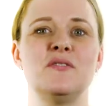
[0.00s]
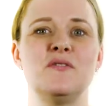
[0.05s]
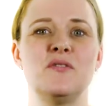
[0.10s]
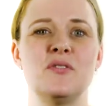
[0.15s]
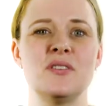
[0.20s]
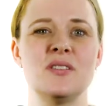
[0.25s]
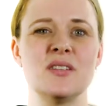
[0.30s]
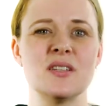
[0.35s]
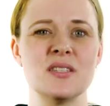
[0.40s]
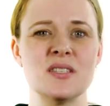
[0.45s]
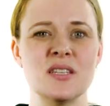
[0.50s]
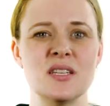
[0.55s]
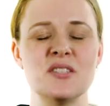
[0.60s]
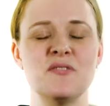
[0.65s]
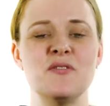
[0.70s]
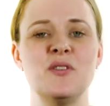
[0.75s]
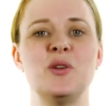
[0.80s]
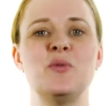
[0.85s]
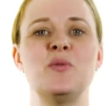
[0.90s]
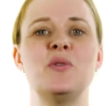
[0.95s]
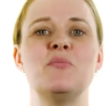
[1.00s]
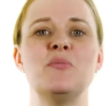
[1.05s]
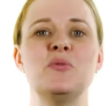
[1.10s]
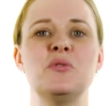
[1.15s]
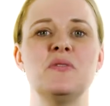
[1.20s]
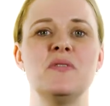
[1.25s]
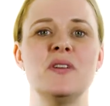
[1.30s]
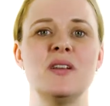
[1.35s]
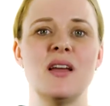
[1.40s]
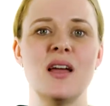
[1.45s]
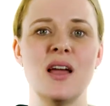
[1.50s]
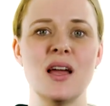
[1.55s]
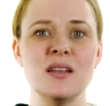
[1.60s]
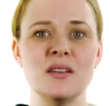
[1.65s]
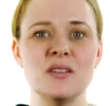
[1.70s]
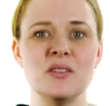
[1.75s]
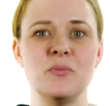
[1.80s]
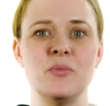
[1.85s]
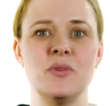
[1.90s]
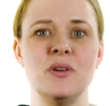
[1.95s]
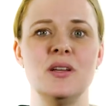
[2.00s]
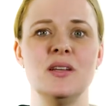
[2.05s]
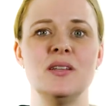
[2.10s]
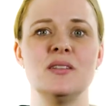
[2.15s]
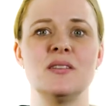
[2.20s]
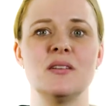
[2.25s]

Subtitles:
for successfully removing any debris